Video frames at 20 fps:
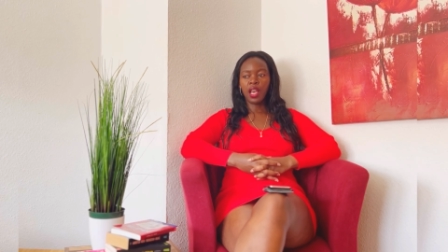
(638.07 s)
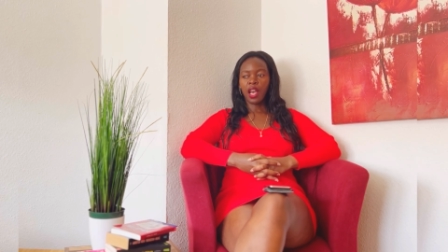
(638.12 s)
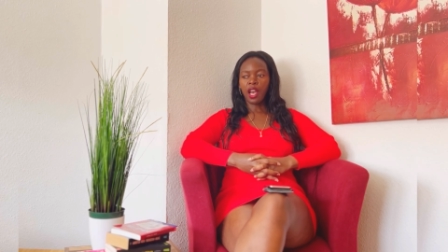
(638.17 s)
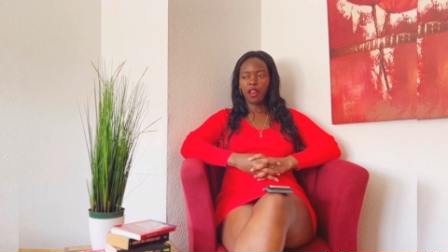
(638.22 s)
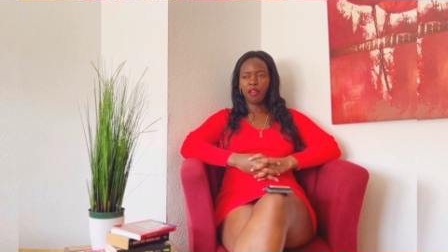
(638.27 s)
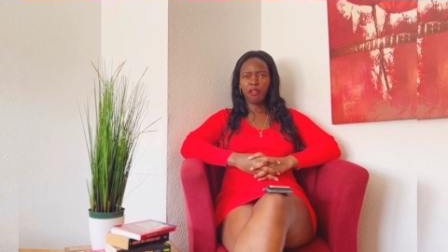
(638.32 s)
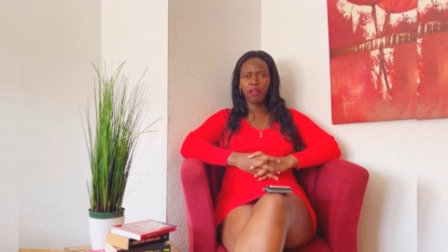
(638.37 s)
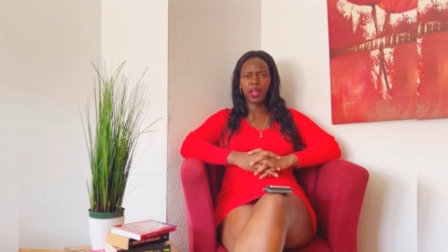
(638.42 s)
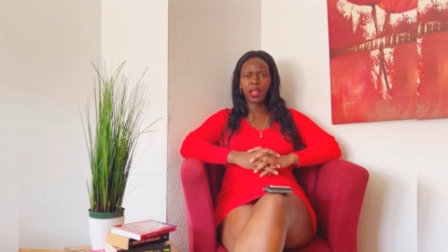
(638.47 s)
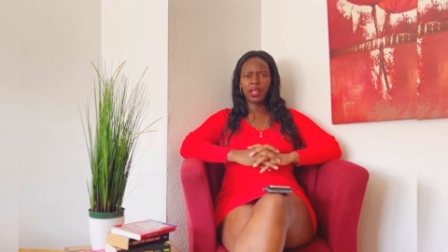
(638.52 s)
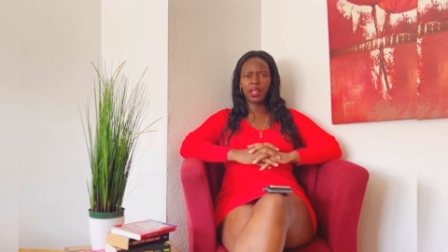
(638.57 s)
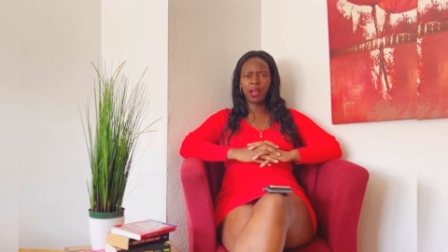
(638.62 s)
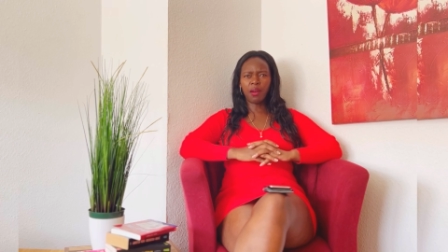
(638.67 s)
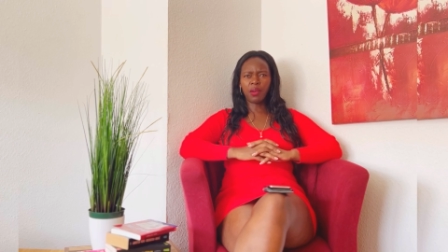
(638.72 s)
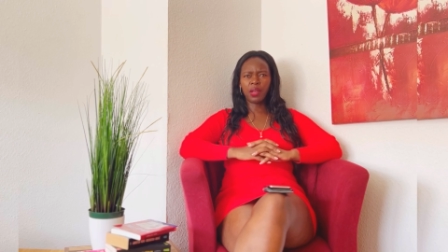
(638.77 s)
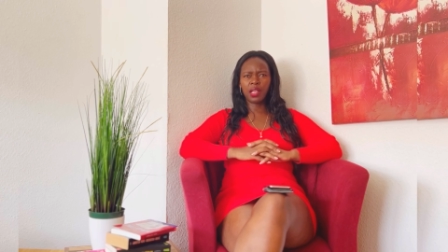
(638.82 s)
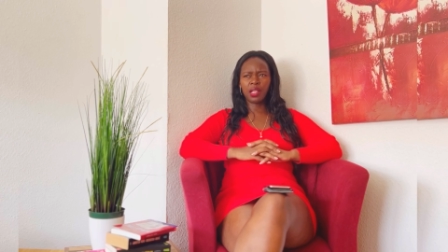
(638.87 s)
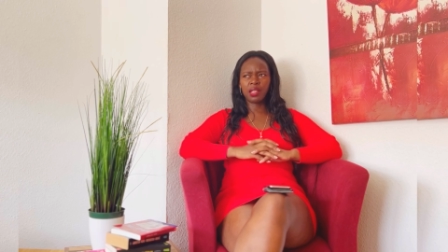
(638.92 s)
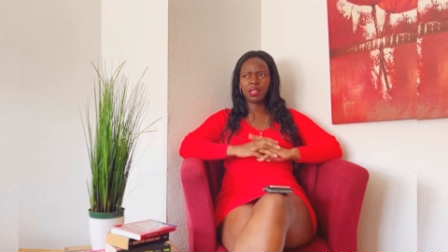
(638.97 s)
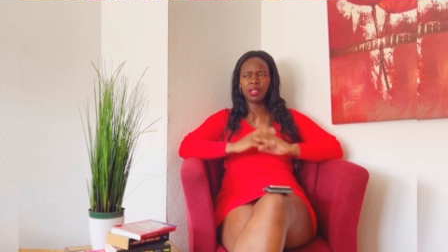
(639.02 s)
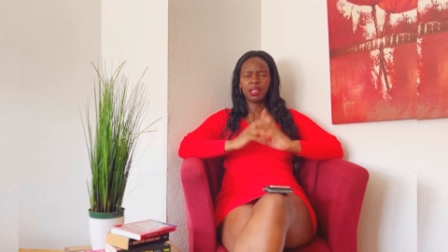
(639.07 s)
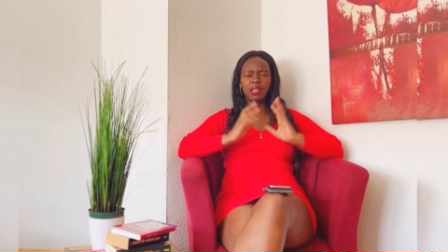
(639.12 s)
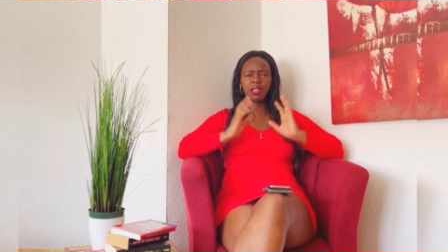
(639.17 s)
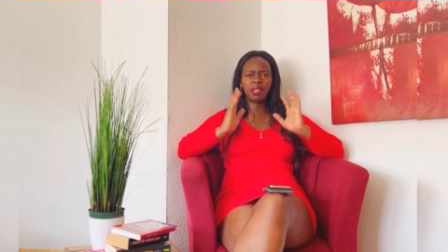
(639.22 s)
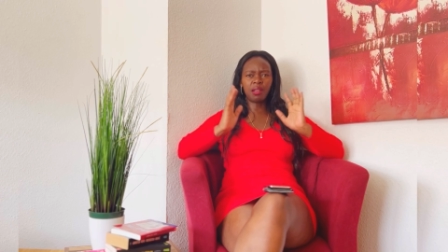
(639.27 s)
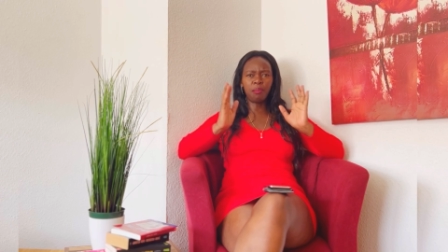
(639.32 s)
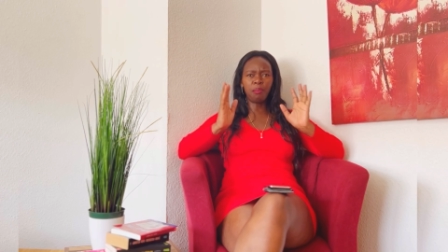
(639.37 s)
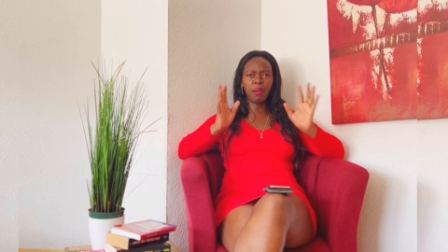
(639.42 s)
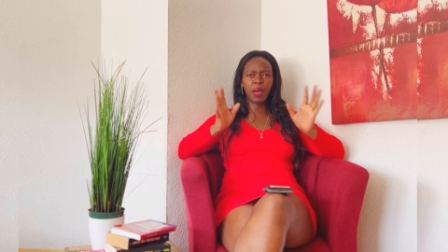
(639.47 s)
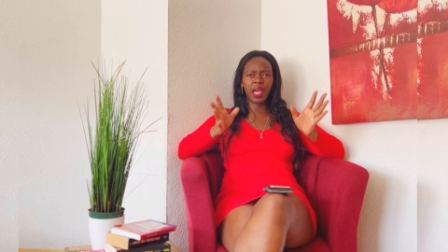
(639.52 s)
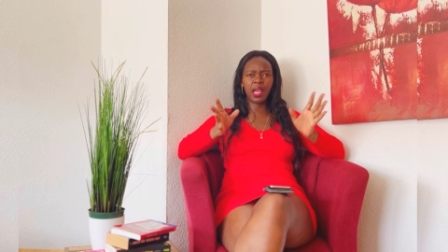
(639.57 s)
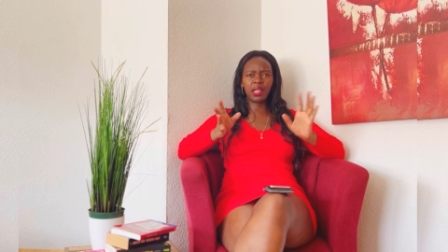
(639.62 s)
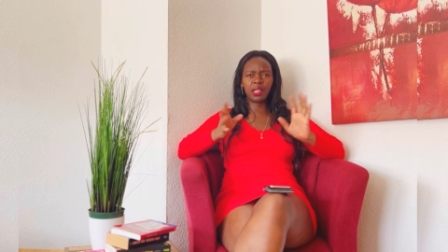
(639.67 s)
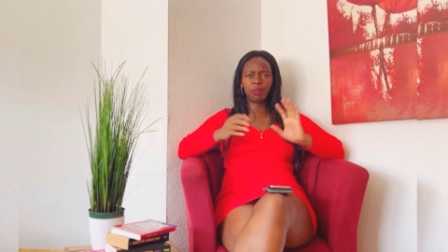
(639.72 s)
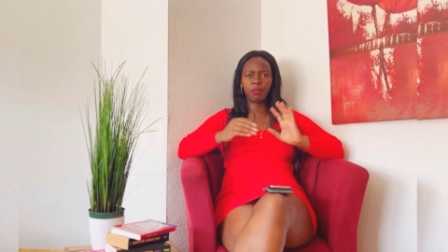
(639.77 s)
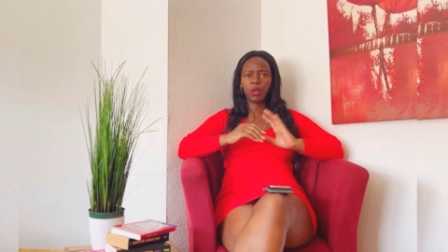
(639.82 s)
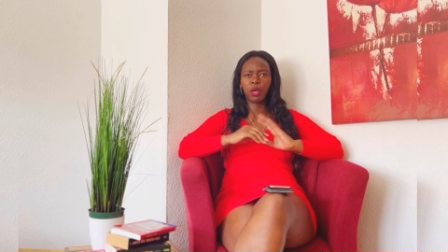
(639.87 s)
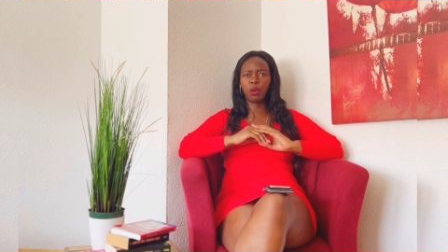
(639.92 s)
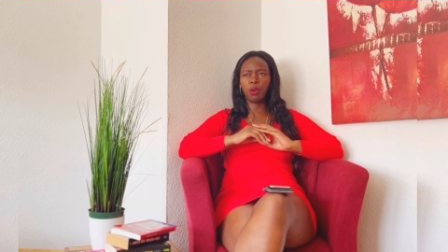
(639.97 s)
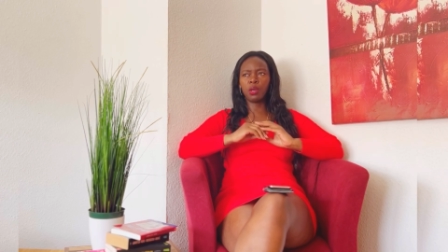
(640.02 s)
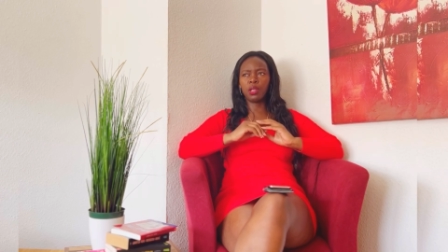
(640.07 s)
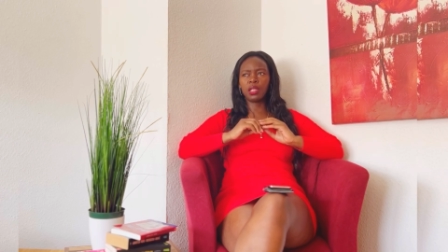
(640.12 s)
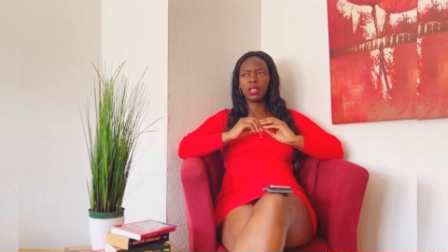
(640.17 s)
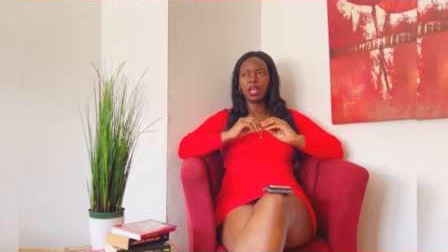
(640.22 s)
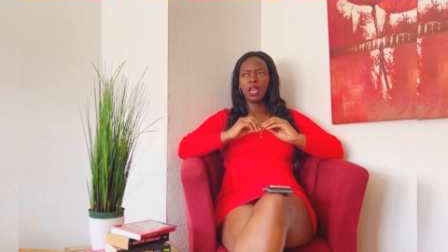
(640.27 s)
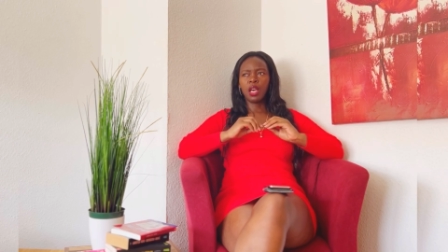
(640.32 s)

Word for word: And right now it's a mess, because